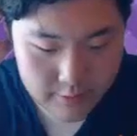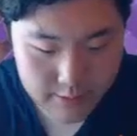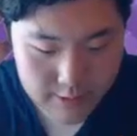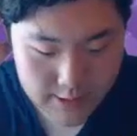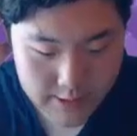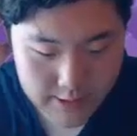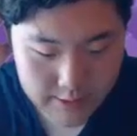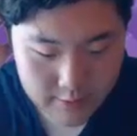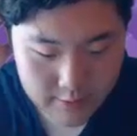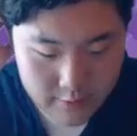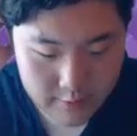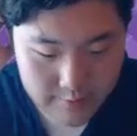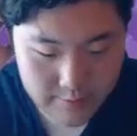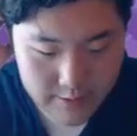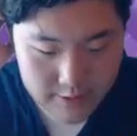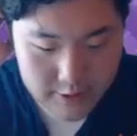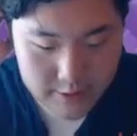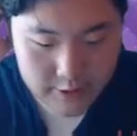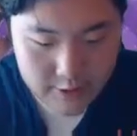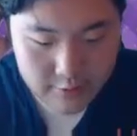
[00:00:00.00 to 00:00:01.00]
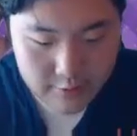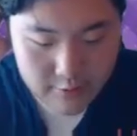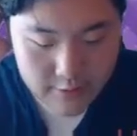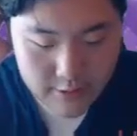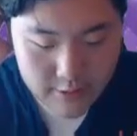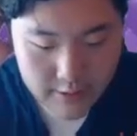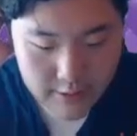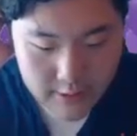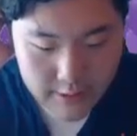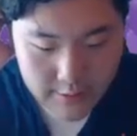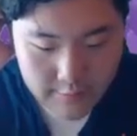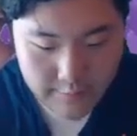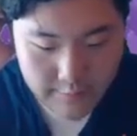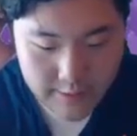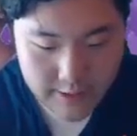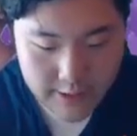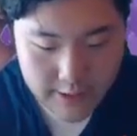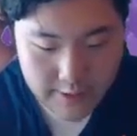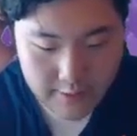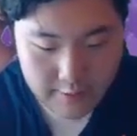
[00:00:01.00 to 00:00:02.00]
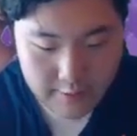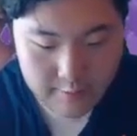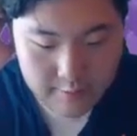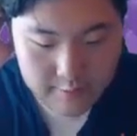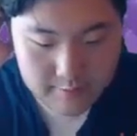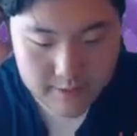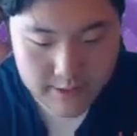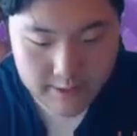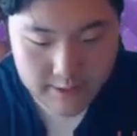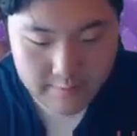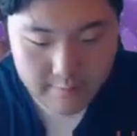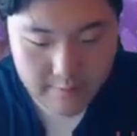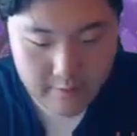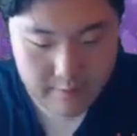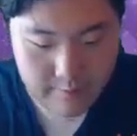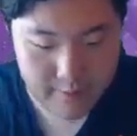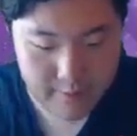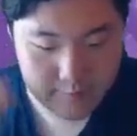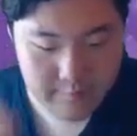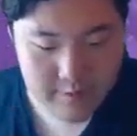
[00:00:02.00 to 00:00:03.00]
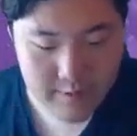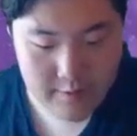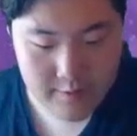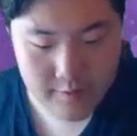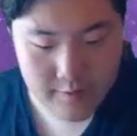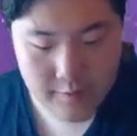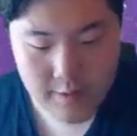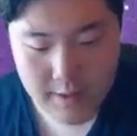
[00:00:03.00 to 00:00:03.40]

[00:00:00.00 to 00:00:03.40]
that could be a choke. If I KO the Whimsicott with Hidden Power Fire,